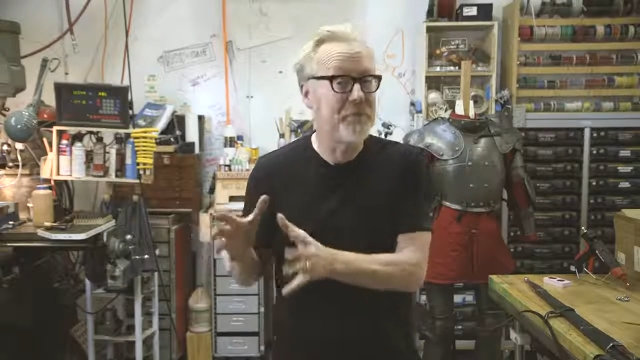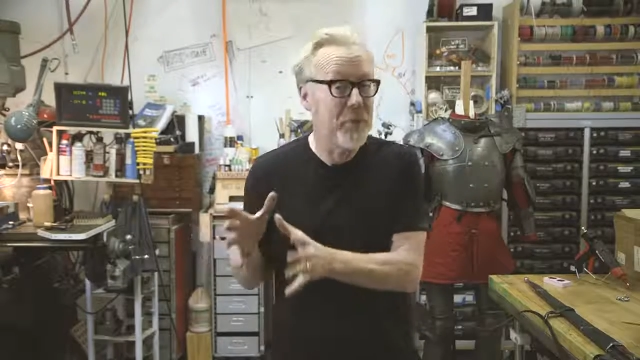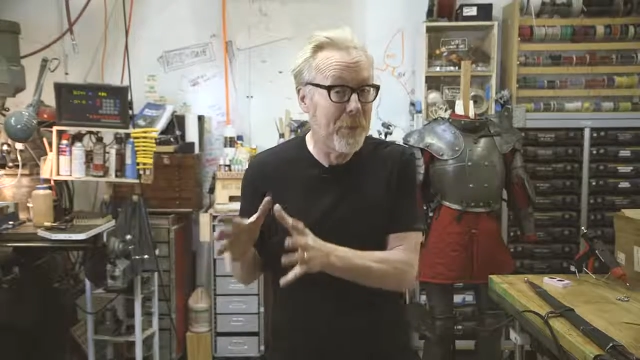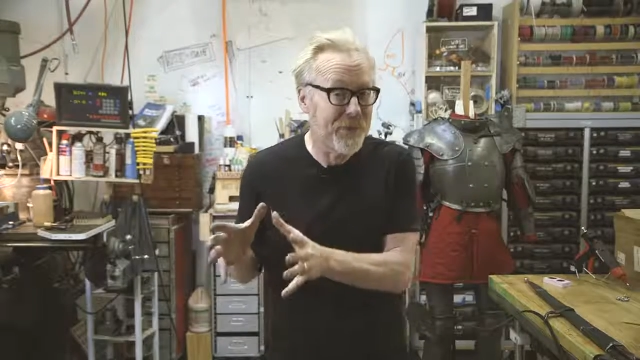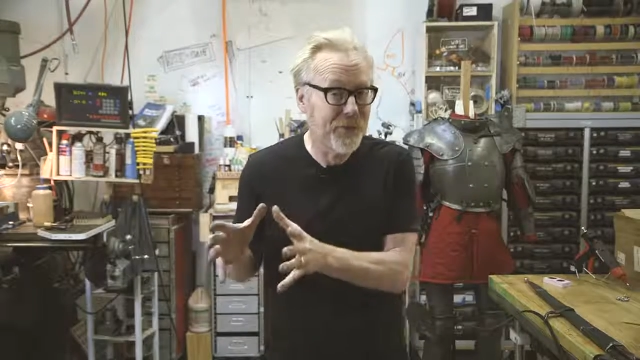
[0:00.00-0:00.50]

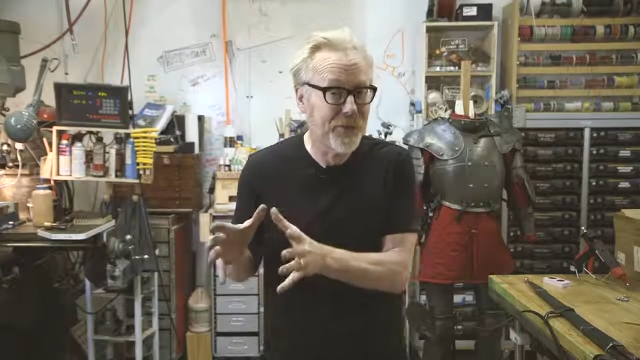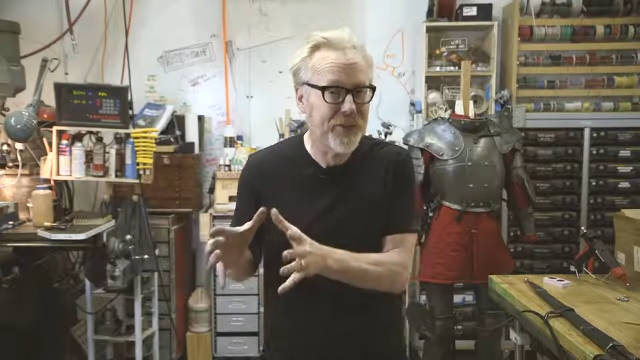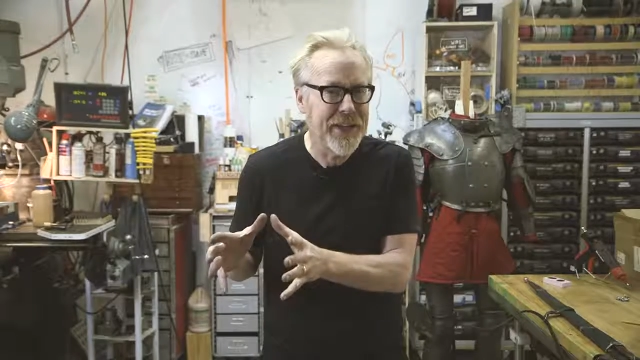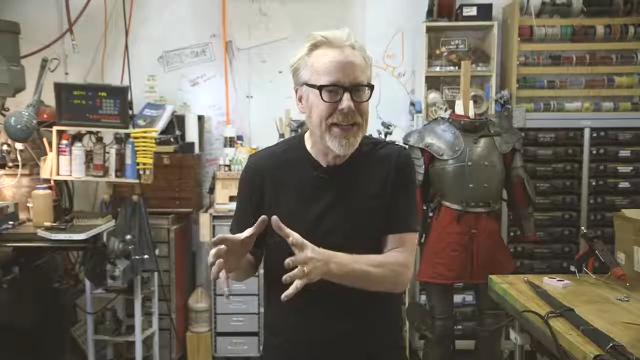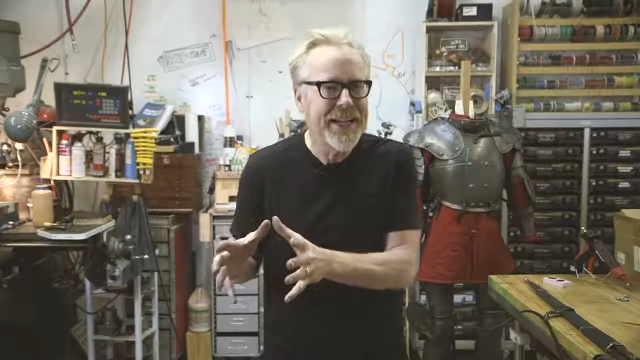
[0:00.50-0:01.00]

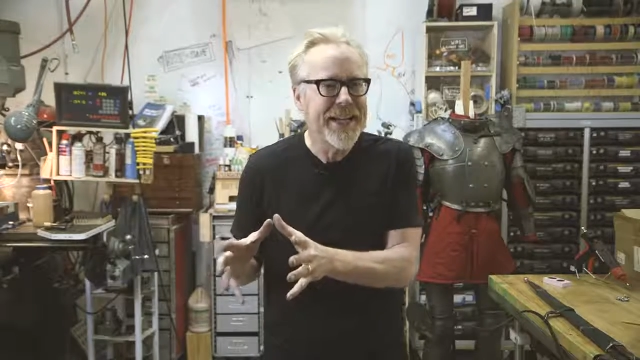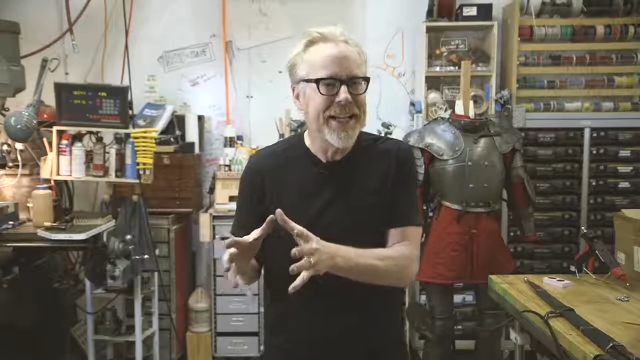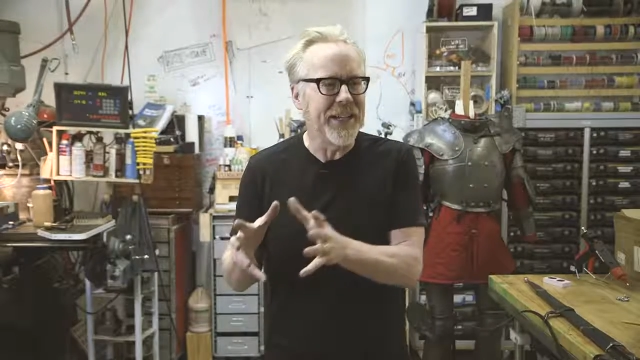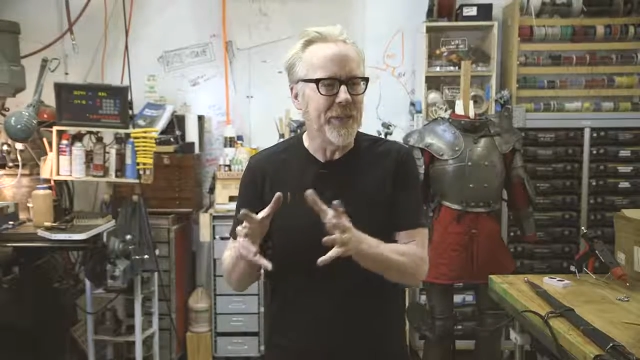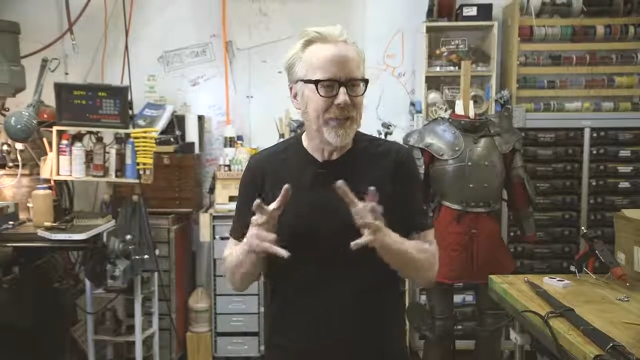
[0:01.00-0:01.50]
Mythbusters,
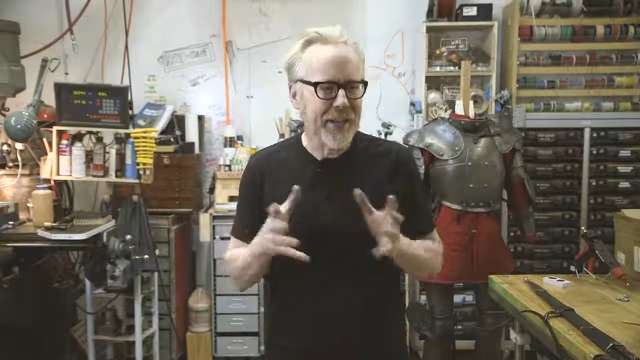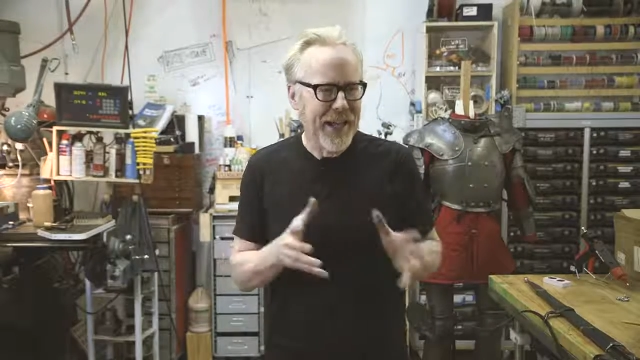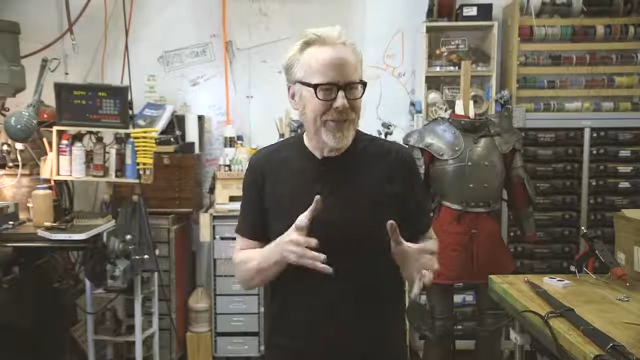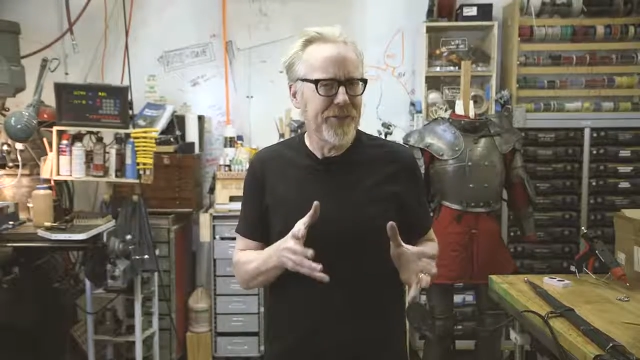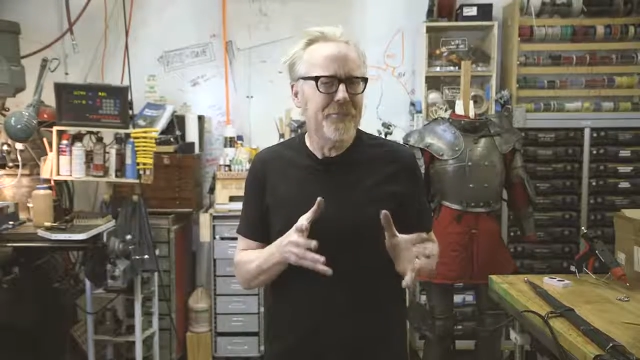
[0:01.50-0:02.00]
and it was
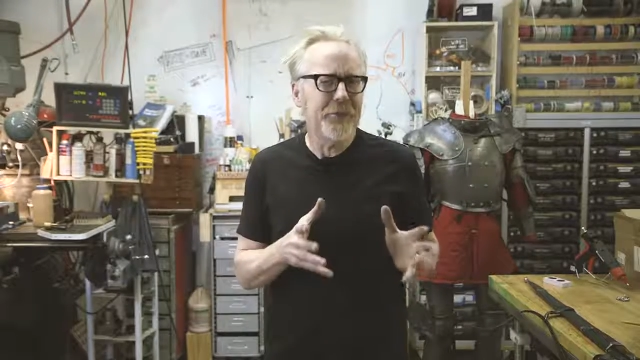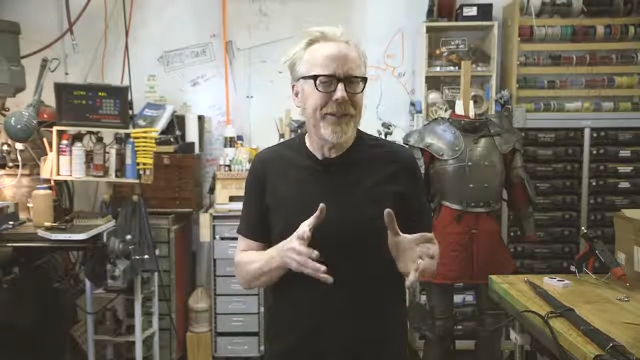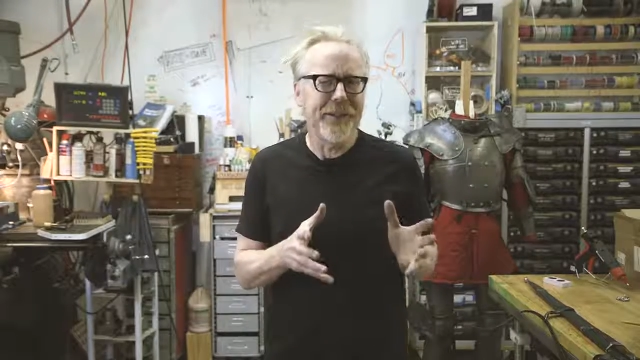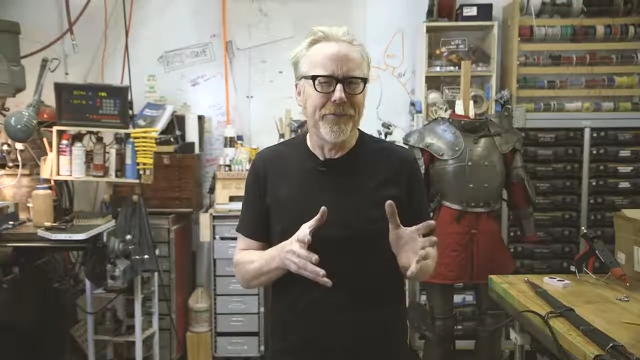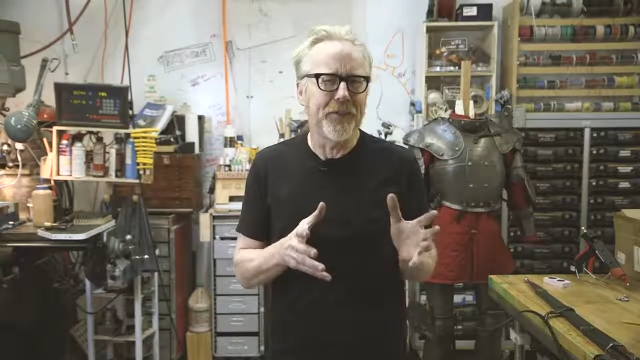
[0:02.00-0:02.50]
actually
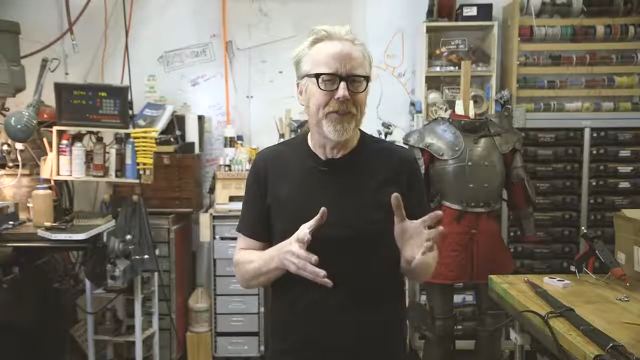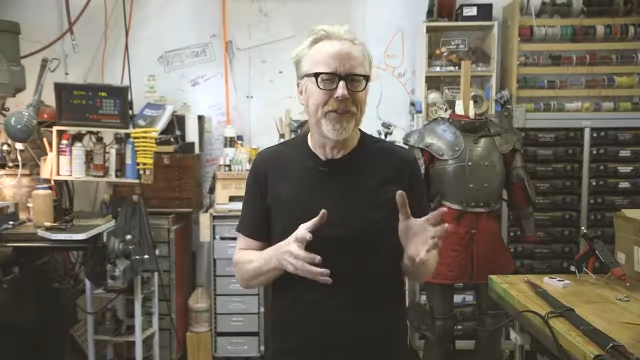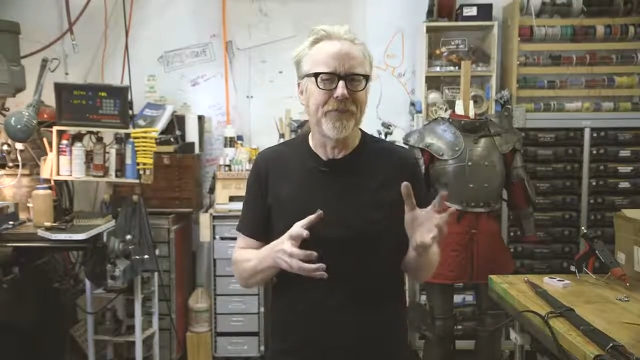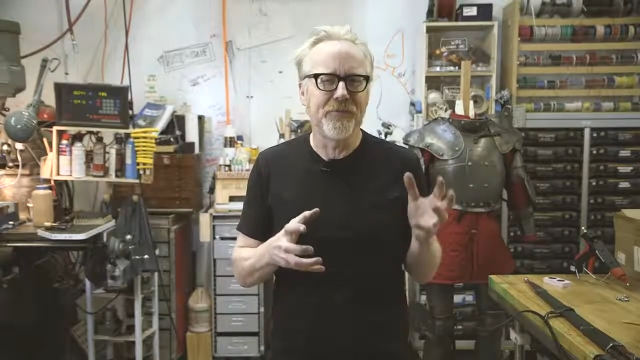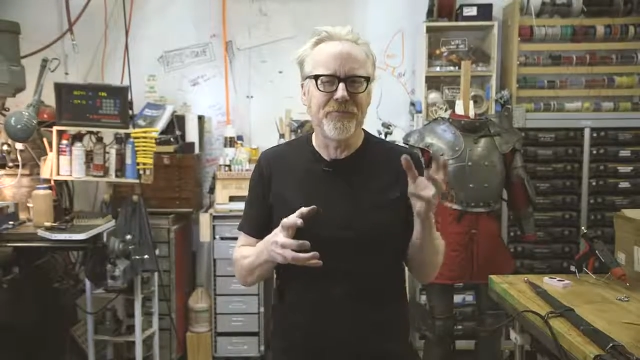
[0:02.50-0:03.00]
pretty difficult
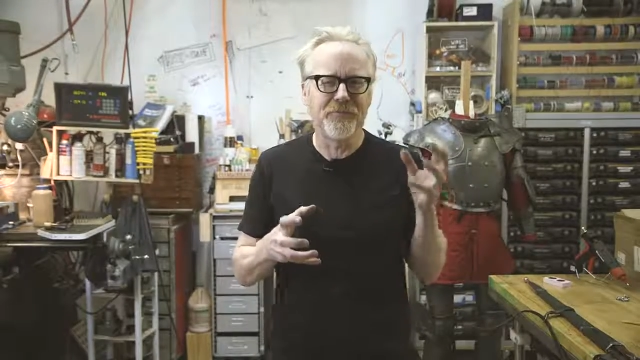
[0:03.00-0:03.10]
to